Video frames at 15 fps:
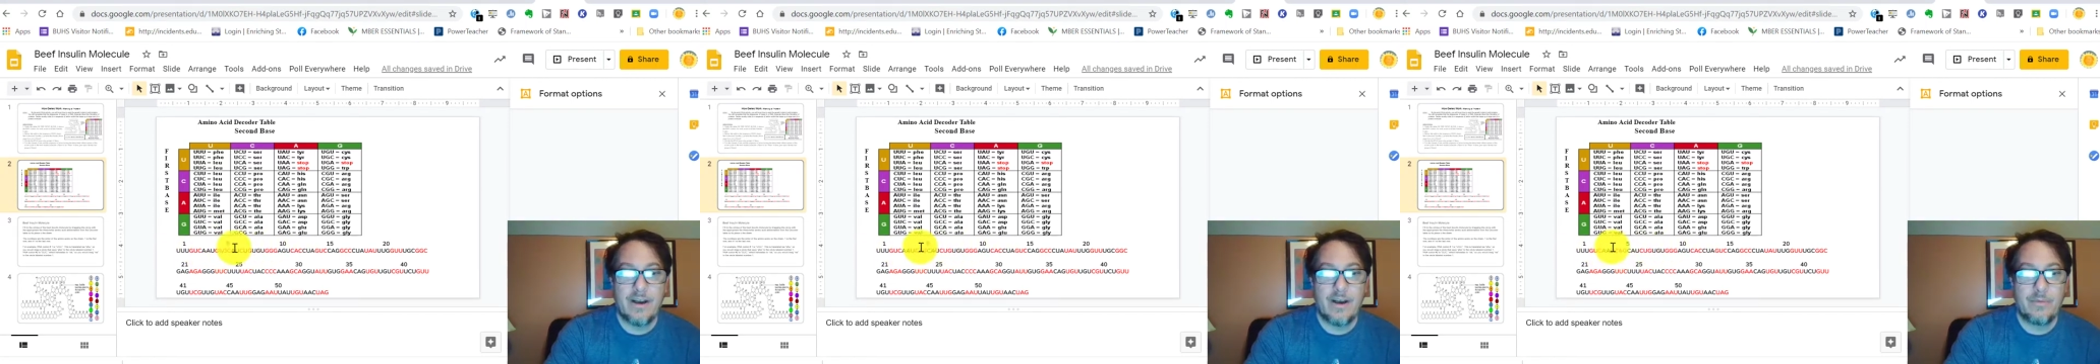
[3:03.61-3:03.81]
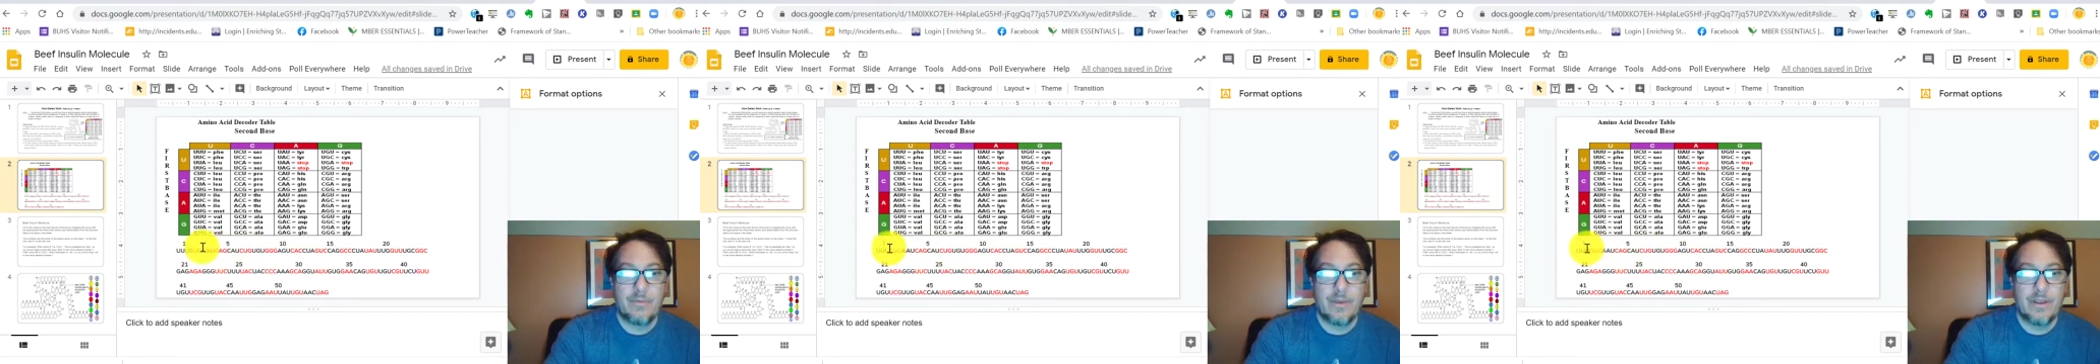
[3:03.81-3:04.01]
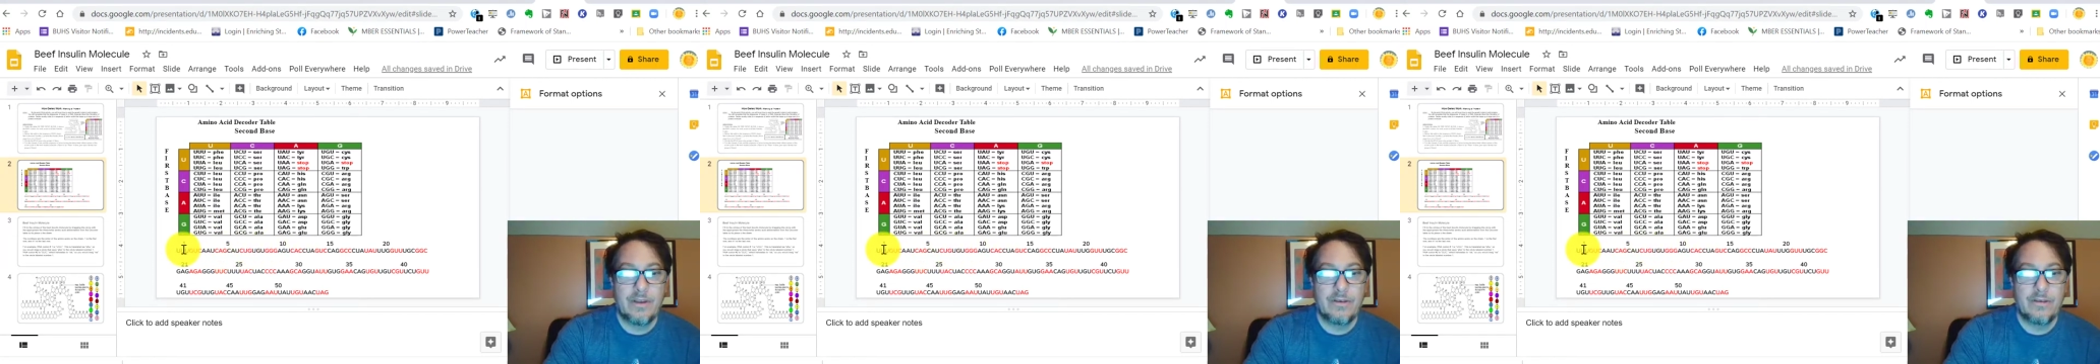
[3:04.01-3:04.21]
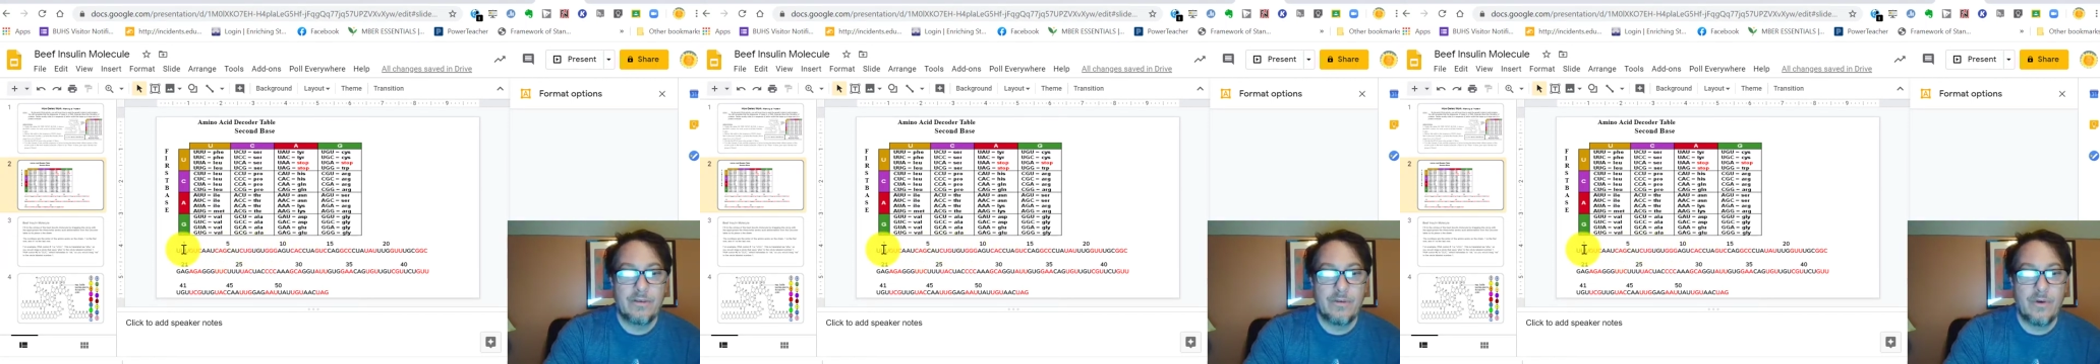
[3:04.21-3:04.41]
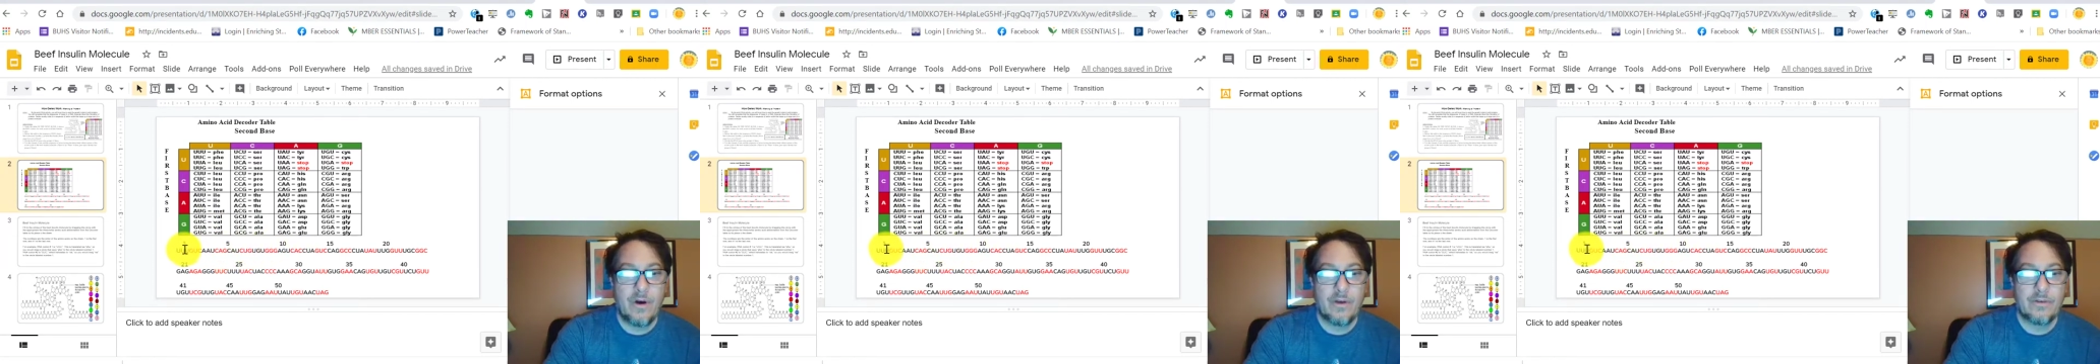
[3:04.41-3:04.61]
up
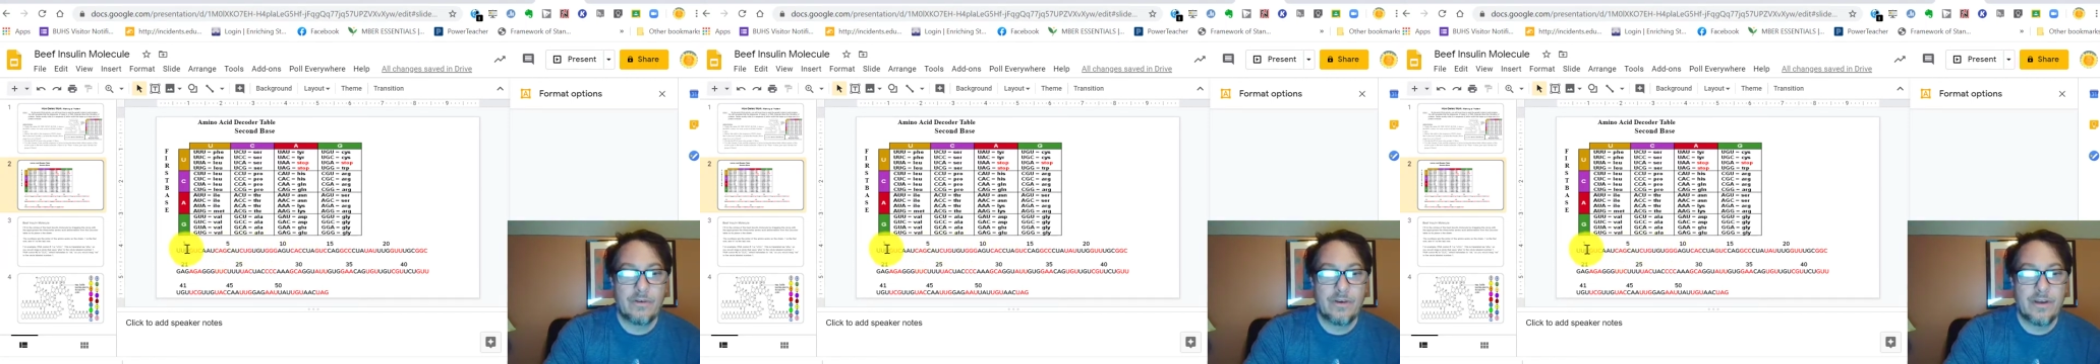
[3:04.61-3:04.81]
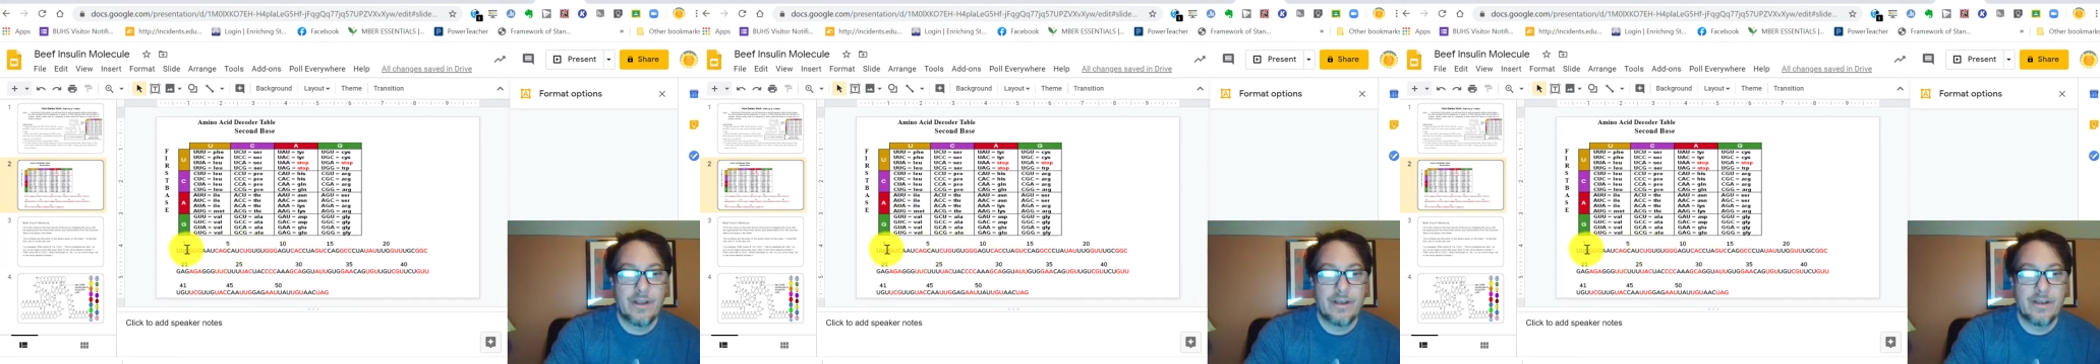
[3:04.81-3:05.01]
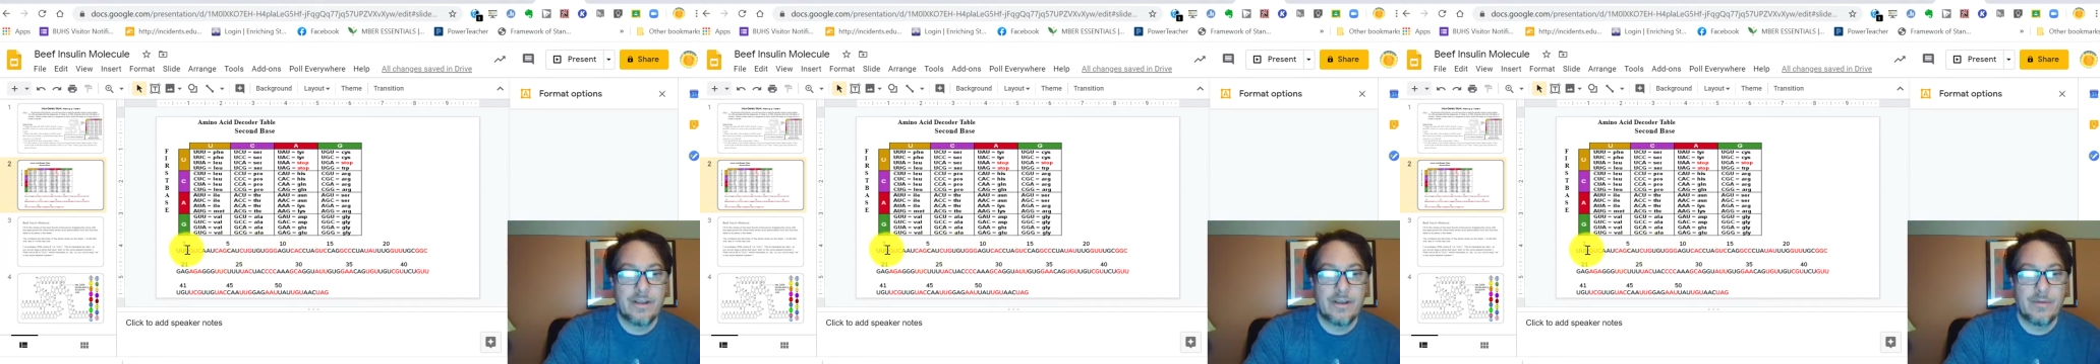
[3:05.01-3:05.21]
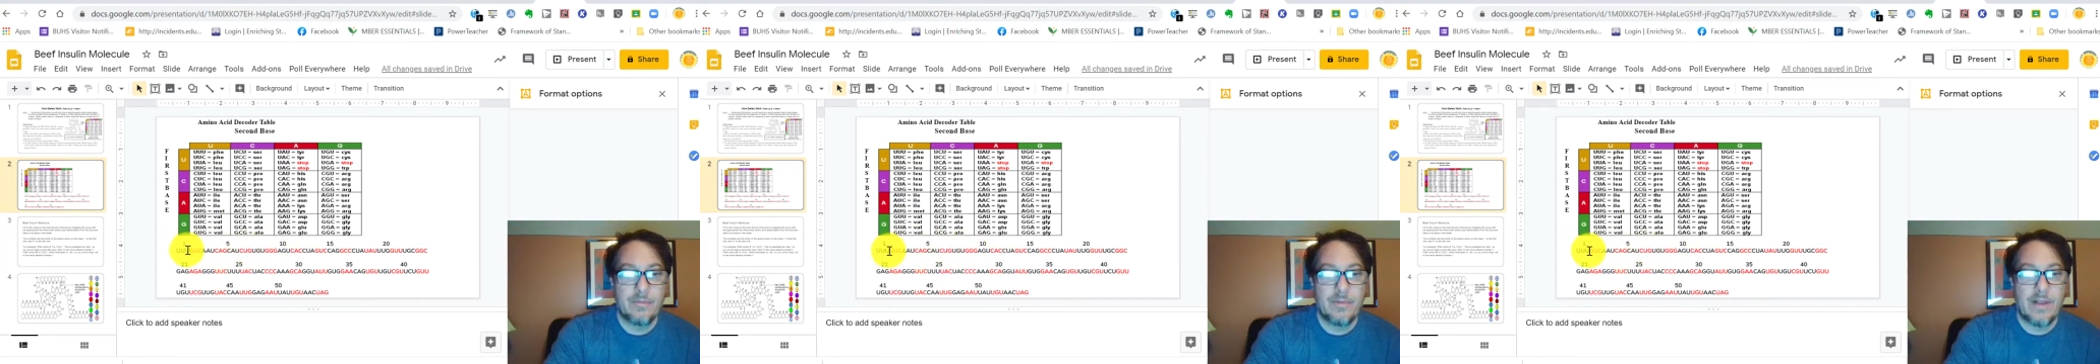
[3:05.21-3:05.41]
into alternating